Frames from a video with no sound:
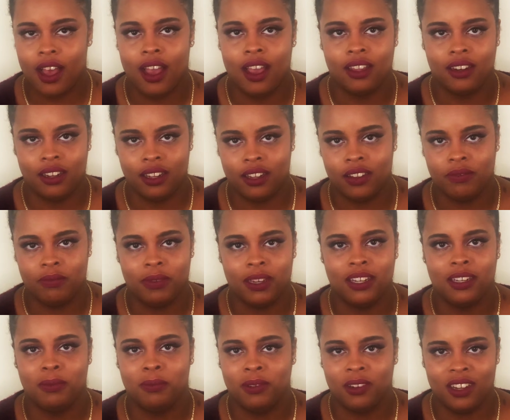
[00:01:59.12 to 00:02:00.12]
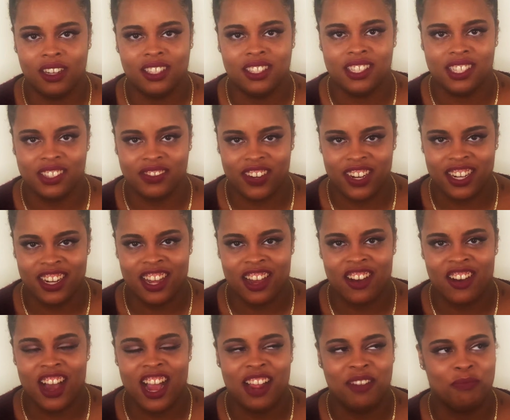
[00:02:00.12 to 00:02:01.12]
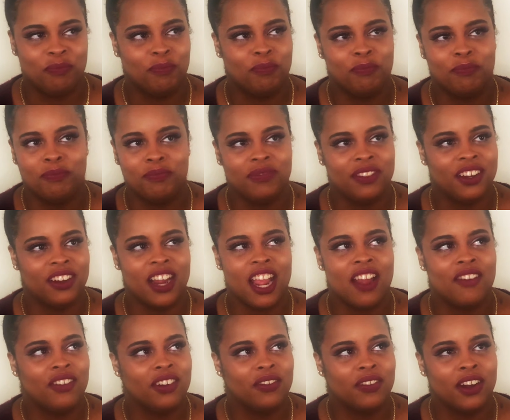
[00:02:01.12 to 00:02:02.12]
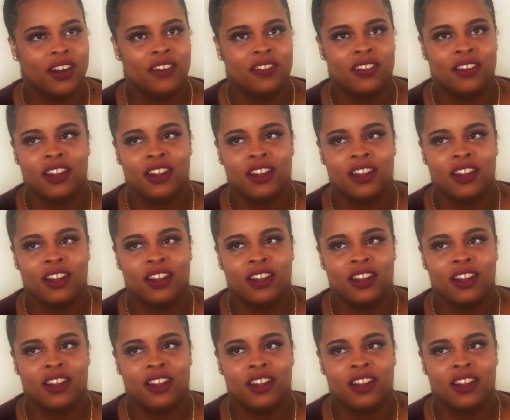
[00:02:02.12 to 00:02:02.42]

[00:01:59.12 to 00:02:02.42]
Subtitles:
I love my lip glosses right now. They're everywhere.